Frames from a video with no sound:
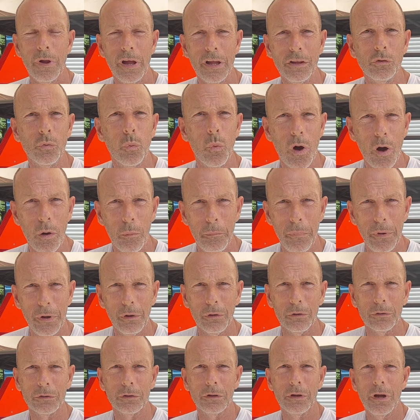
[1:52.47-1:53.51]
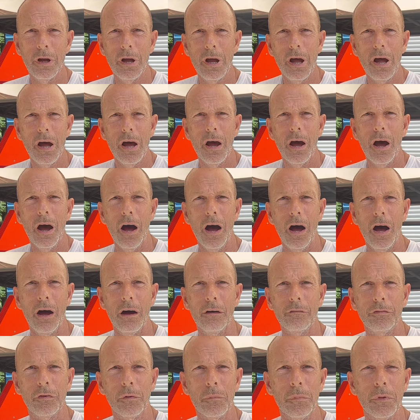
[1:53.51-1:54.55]
it's well built.
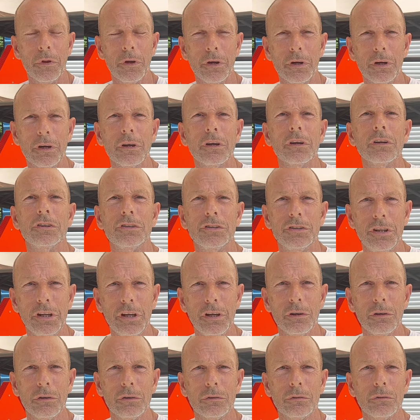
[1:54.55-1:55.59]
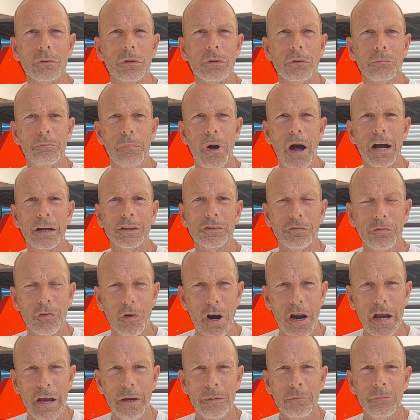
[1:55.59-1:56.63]
From the steel box
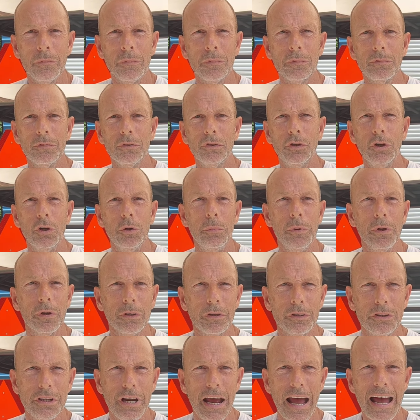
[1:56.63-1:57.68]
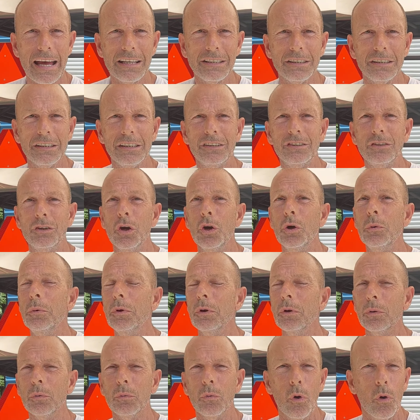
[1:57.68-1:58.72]
frame, tubular chassis,
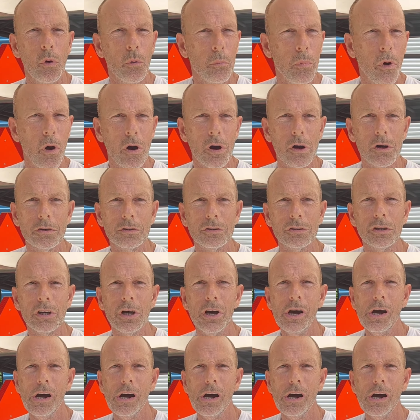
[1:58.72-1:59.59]
tubular roll bars,